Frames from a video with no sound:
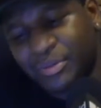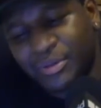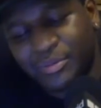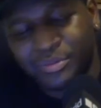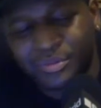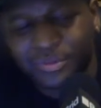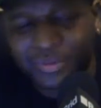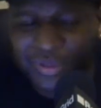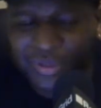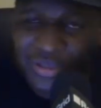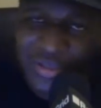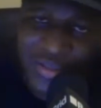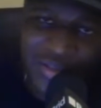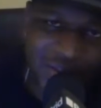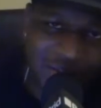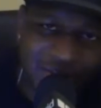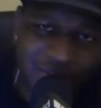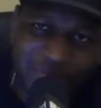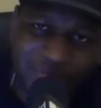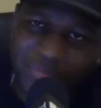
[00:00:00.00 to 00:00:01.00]
people,
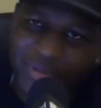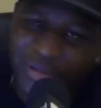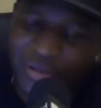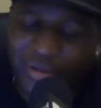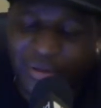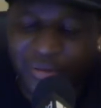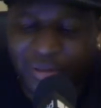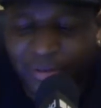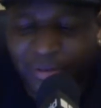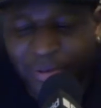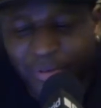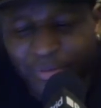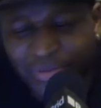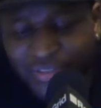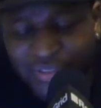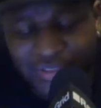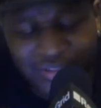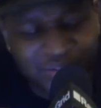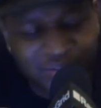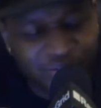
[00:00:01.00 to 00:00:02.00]
you know, it, it
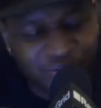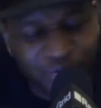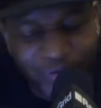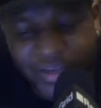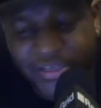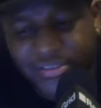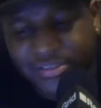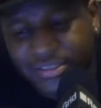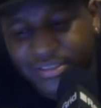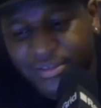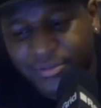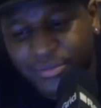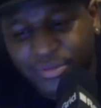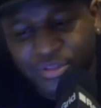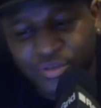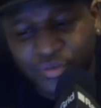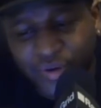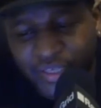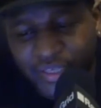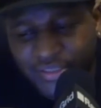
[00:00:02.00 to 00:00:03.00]
was crazy. It was
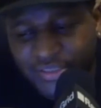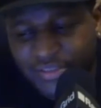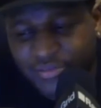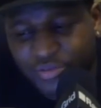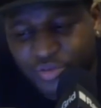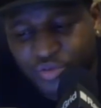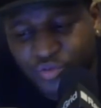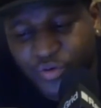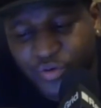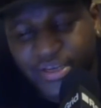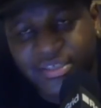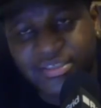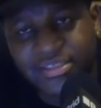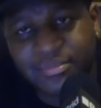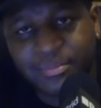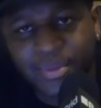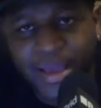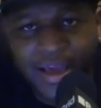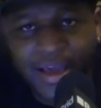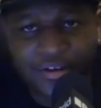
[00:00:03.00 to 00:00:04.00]
crazy. It was crazy
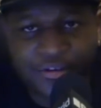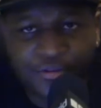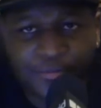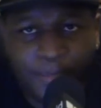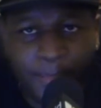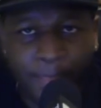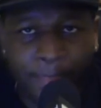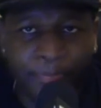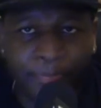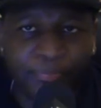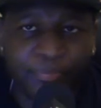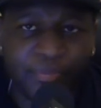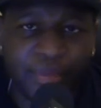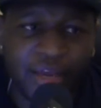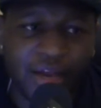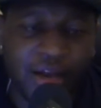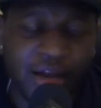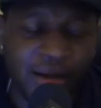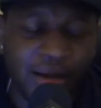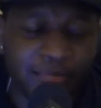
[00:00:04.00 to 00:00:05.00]
battle.
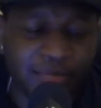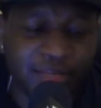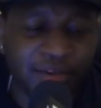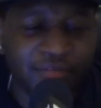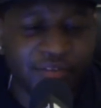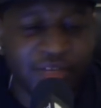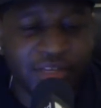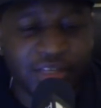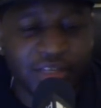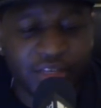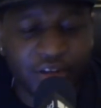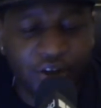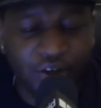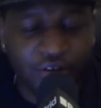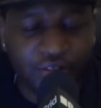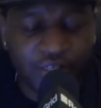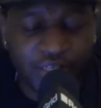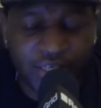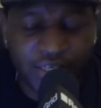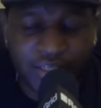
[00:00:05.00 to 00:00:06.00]
I'm definitely
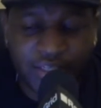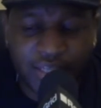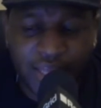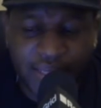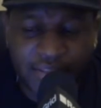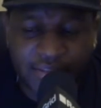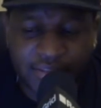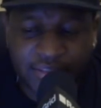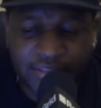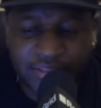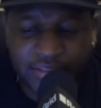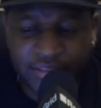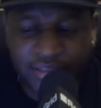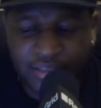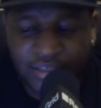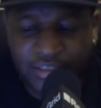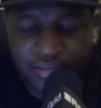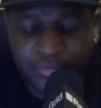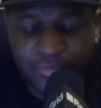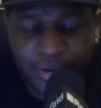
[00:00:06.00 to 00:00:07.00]
calling it a classic.
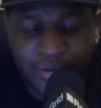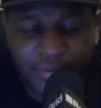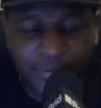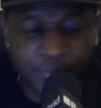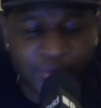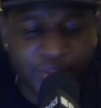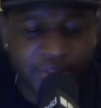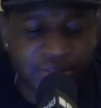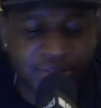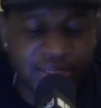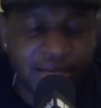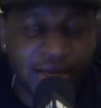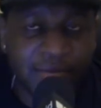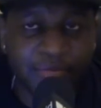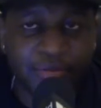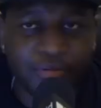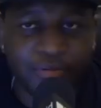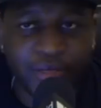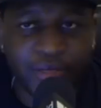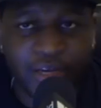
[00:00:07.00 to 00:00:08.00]
It's probably one of the
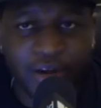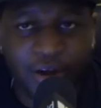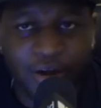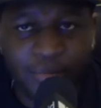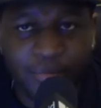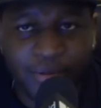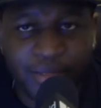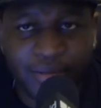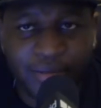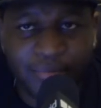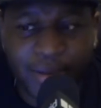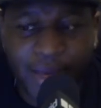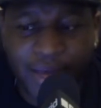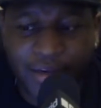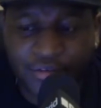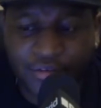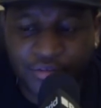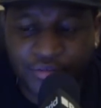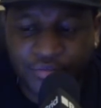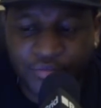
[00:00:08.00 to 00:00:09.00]
top three RBE
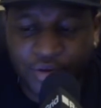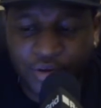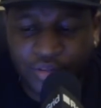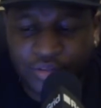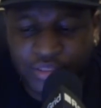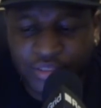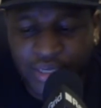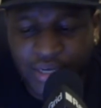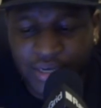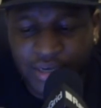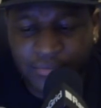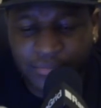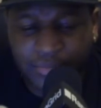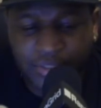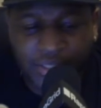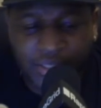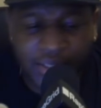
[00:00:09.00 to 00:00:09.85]
battles of all time